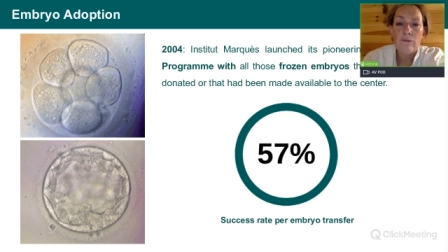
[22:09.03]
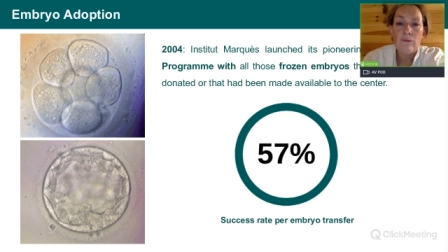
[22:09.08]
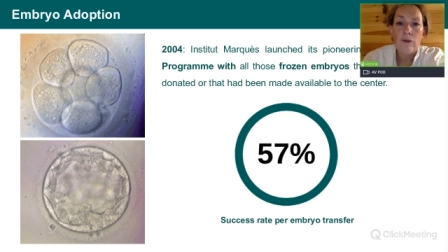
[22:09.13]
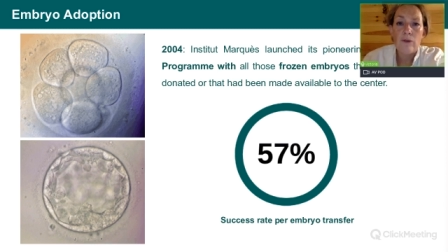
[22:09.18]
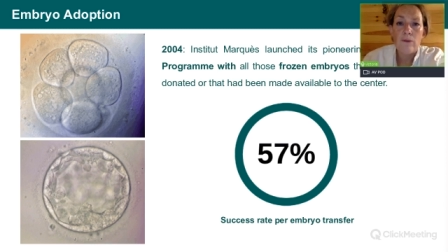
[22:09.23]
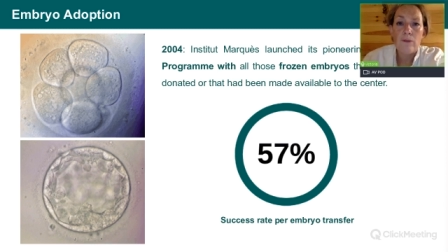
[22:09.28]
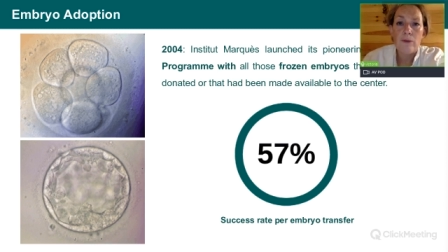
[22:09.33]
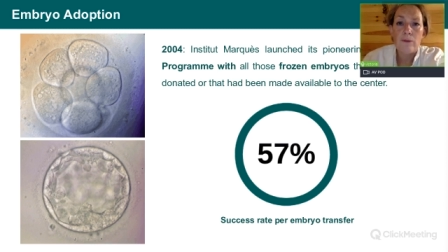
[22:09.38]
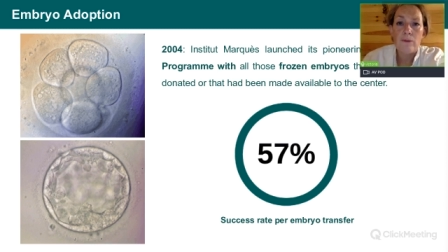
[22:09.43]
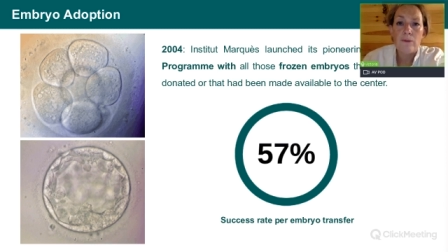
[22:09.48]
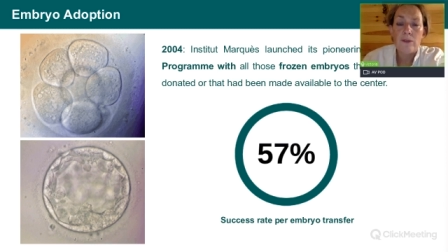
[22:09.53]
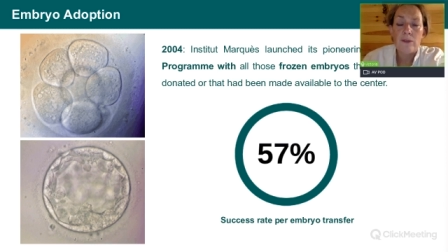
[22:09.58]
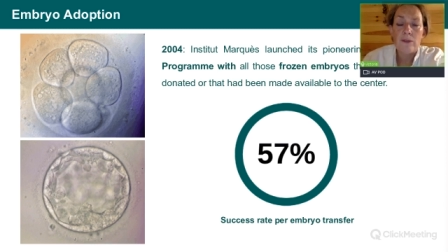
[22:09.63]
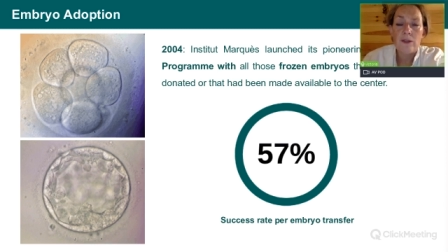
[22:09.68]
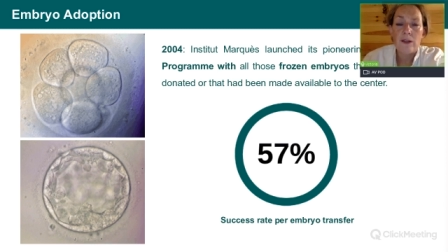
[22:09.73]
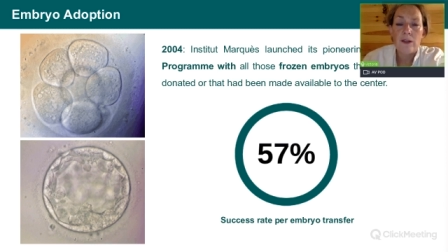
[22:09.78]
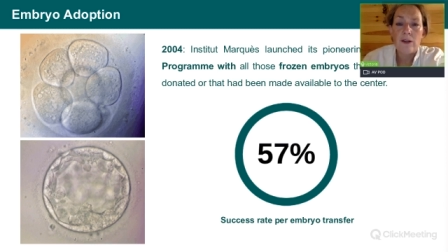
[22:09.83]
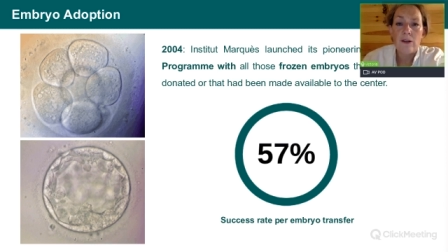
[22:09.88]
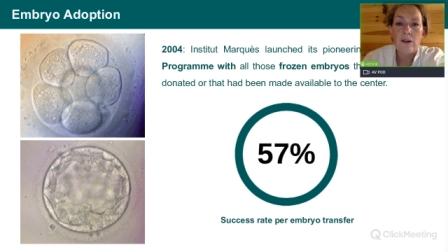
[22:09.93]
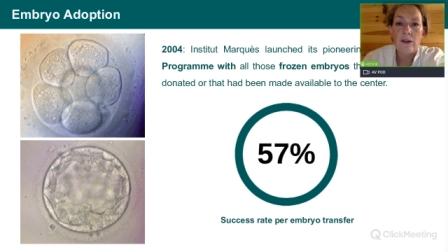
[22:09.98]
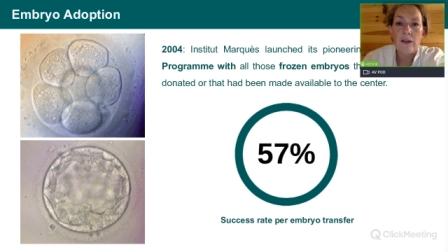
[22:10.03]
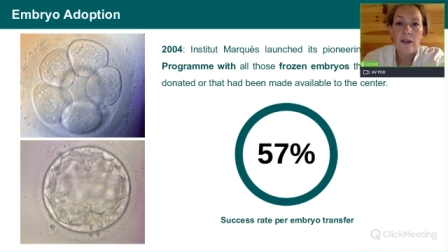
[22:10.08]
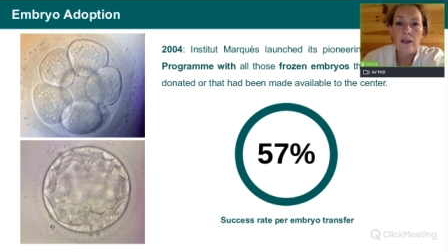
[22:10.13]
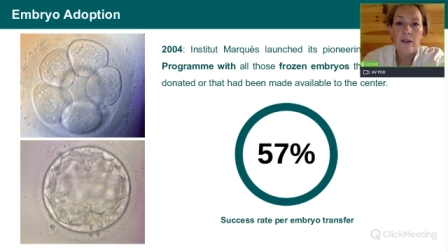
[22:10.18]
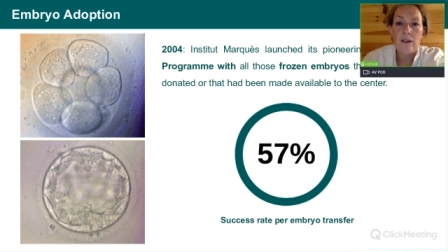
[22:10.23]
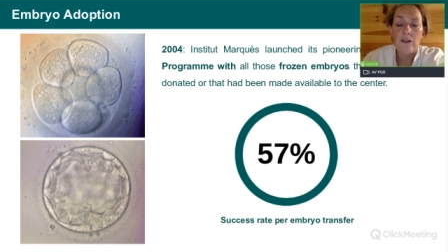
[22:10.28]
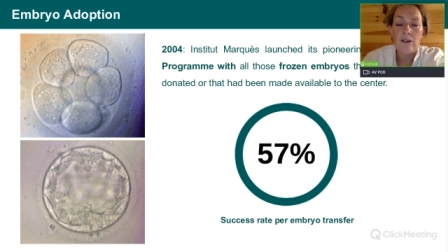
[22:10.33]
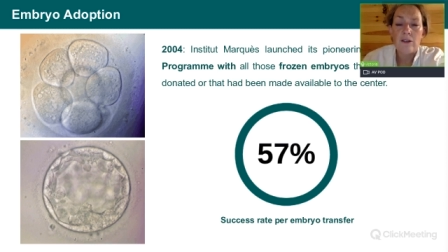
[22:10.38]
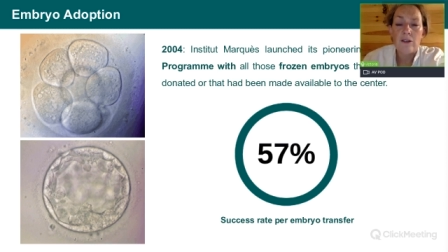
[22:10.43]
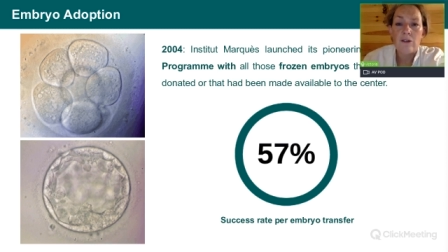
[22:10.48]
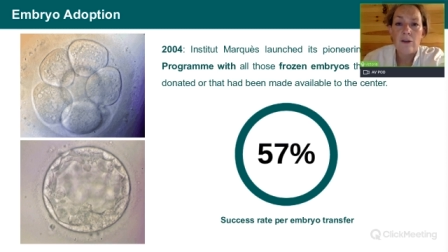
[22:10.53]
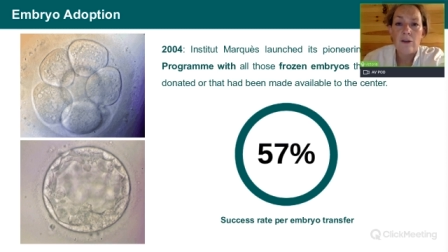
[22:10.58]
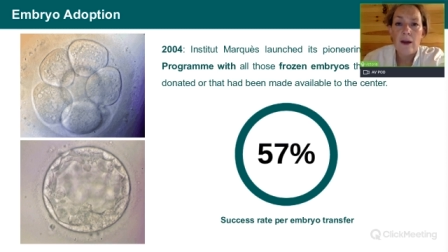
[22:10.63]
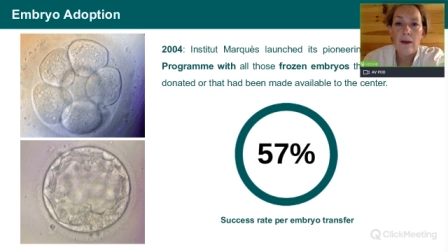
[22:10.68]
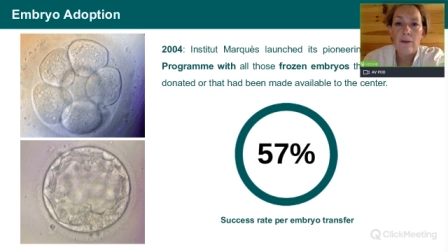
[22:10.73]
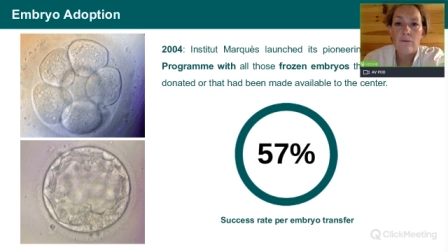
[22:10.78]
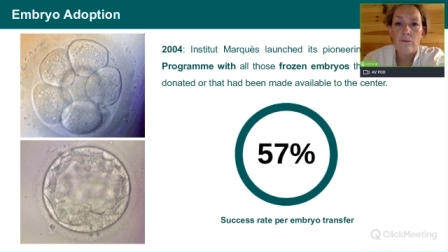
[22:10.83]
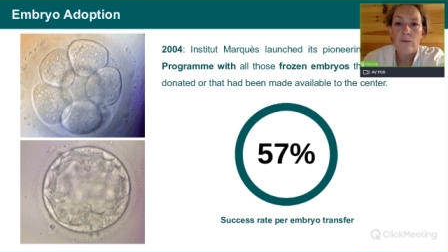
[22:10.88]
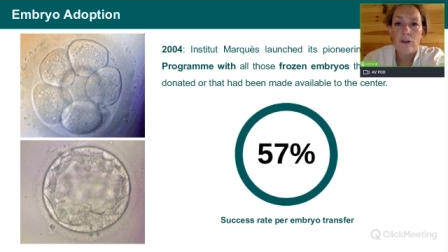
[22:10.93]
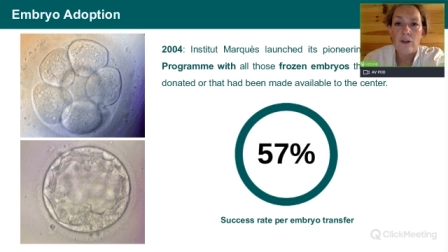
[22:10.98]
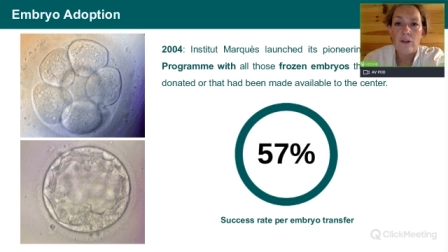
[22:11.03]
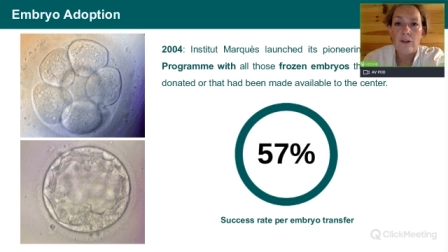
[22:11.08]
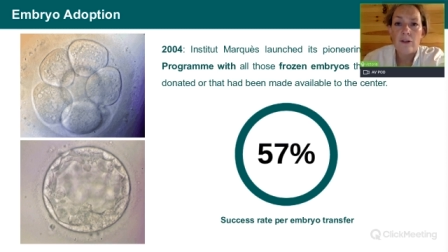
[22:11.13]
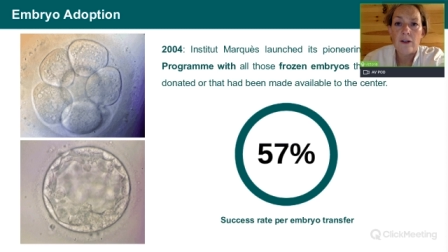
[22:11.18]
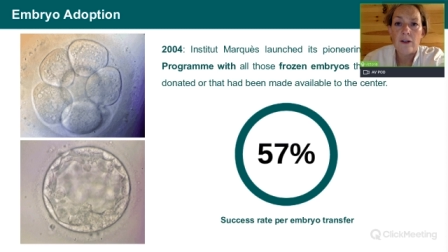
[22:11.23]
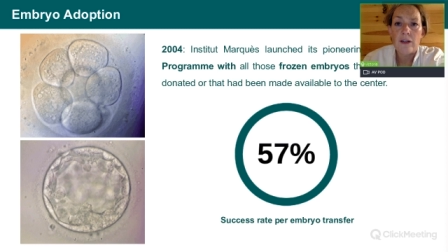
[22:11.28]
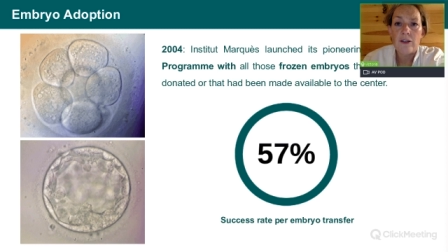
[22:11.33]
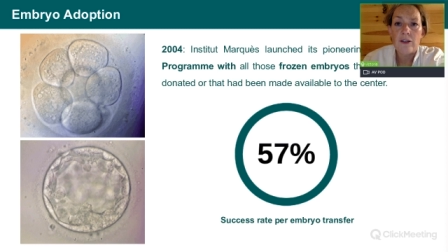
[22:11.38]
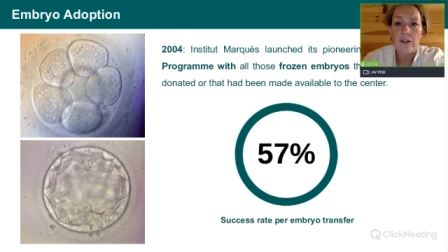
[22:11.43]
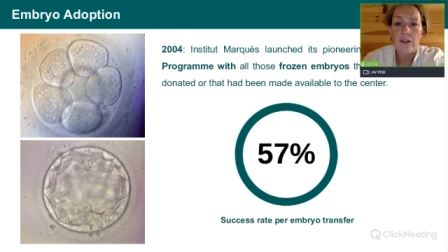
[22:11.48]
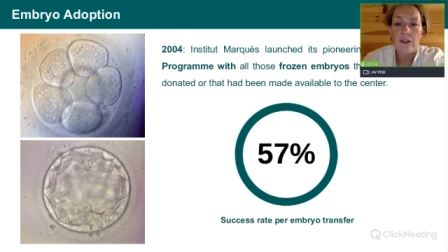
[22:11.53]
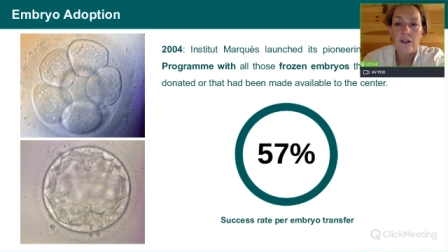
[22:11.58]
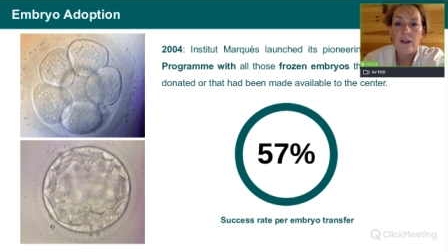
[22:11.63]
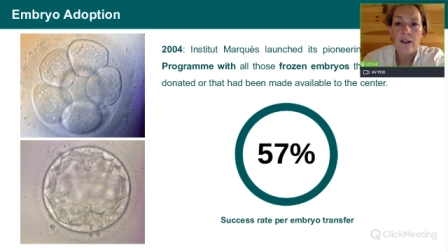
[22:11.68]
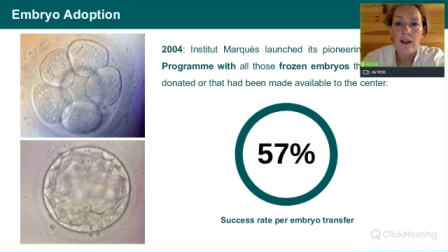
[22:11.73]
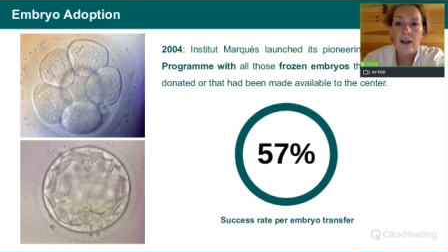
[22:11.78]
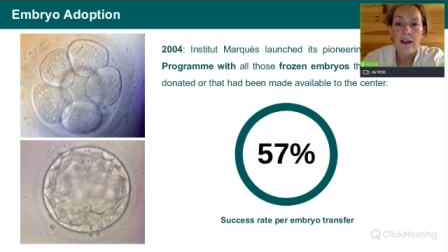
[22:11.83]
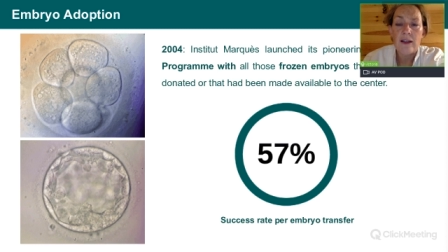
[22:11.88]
problems are keen to do embryo donation,